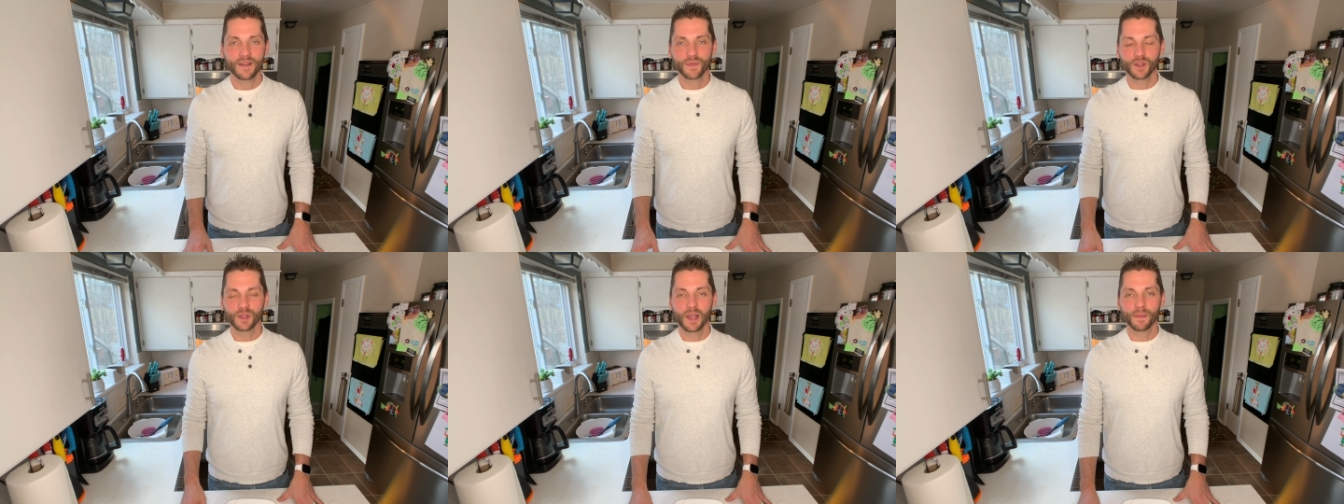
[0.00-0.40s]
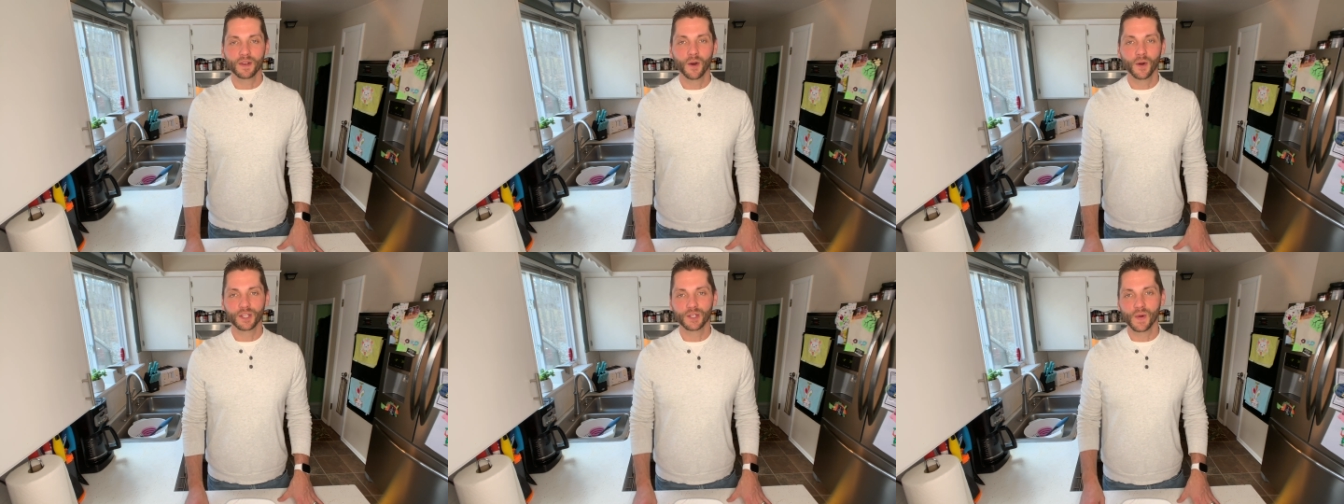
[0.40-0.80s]
You let me
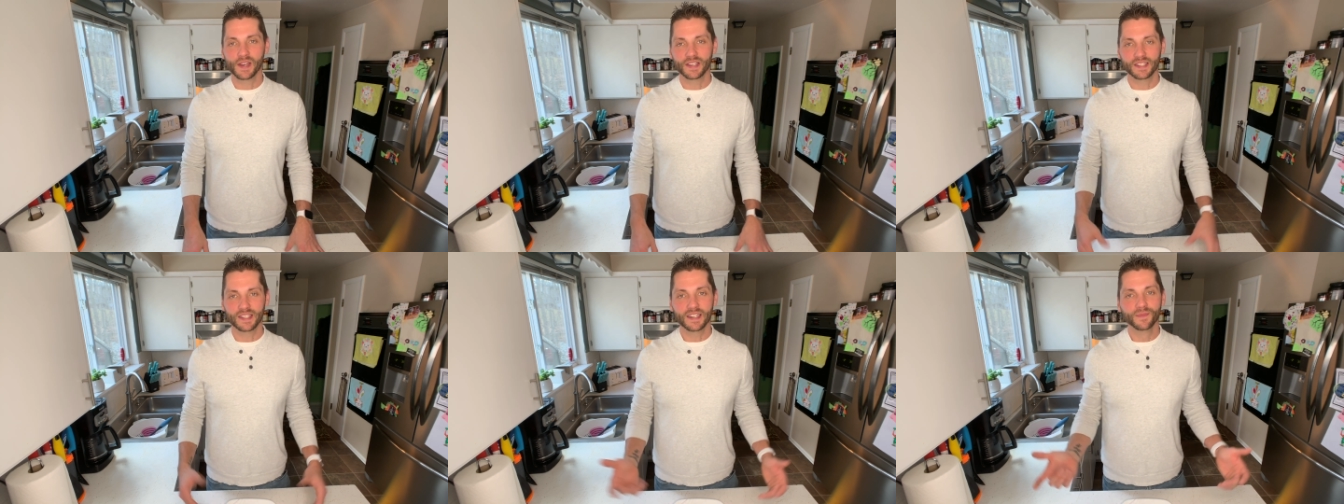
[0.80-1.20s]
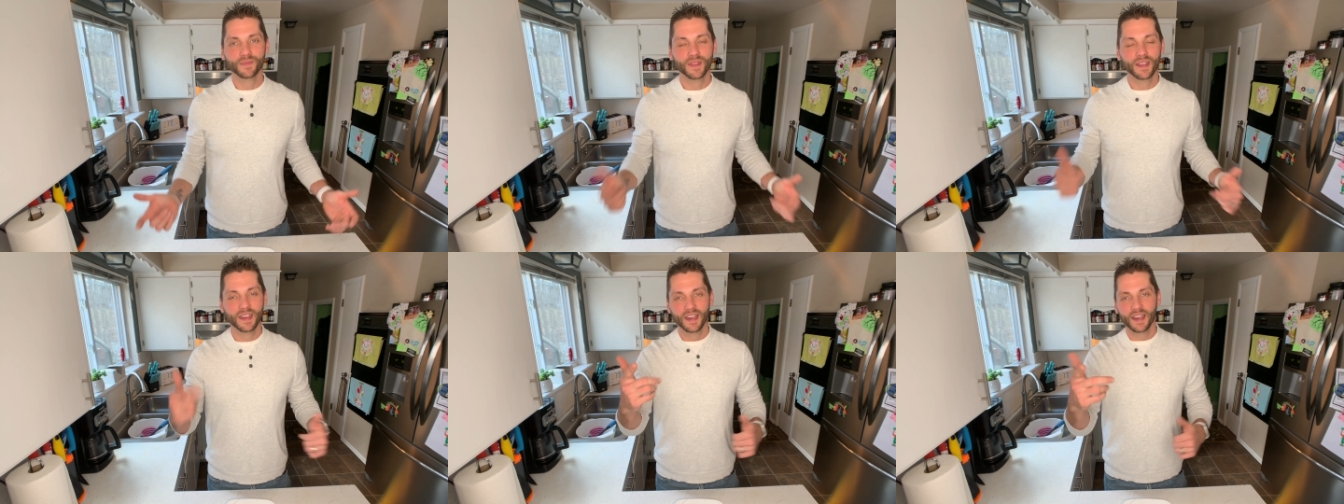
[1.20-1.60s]
know what you want to see.
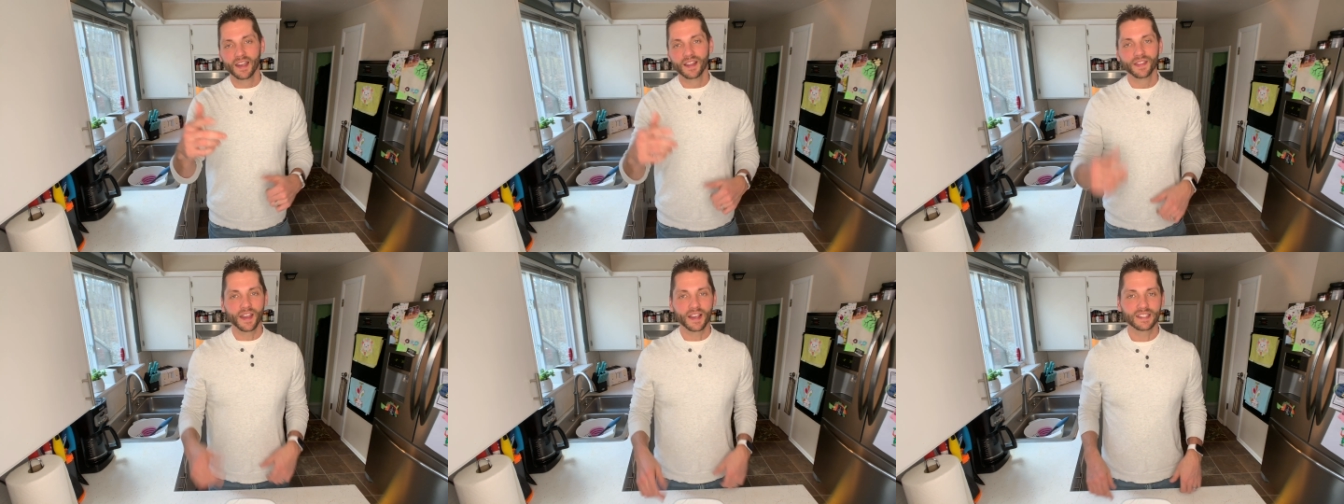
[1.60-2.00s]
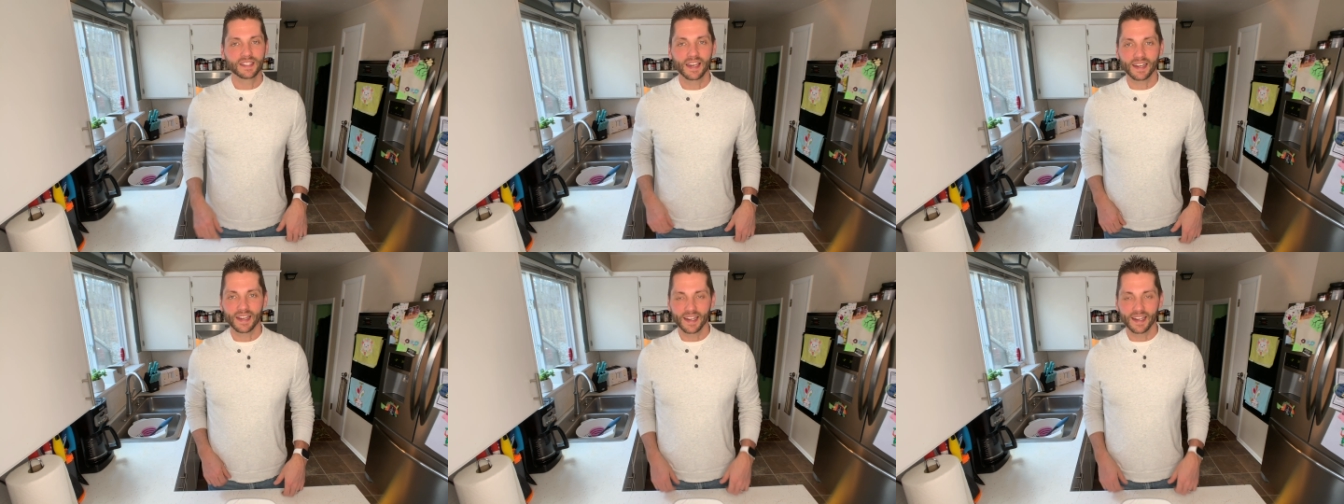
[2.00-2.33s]
Thanks a lot,